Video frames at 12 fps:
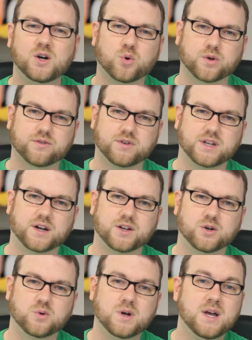or
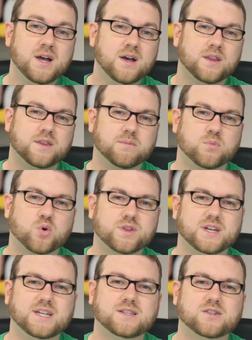3.0. The more
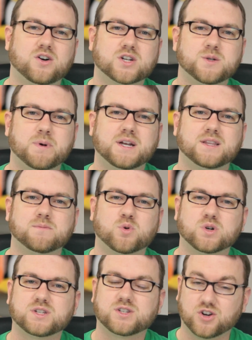that he's talked about it, the
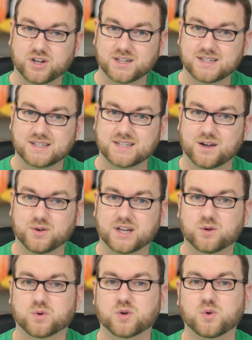more it's starting to sound
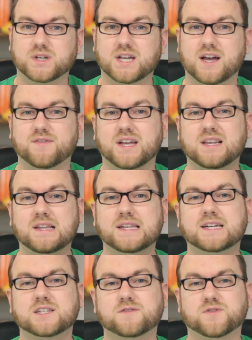like we're going to have a
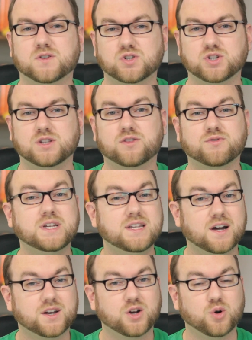Linux version
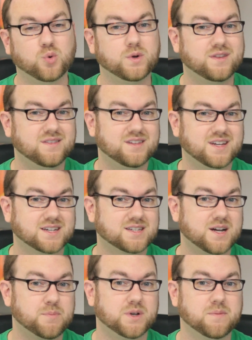3.0 within the next
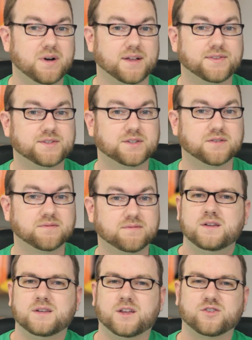couple of months.
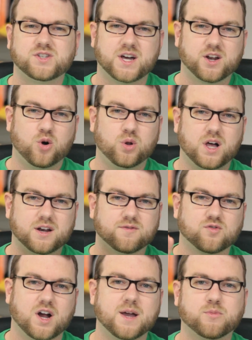Now, there's not a whole lot
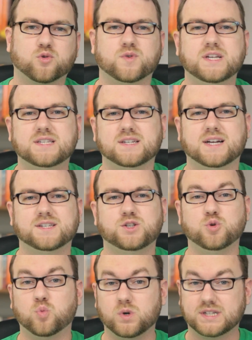of rhyme or reason as
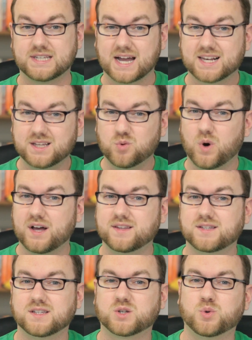to exactly why
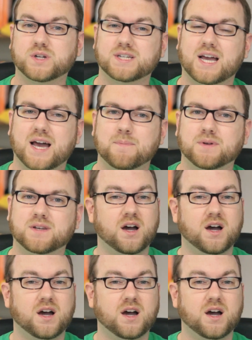this is going to happen.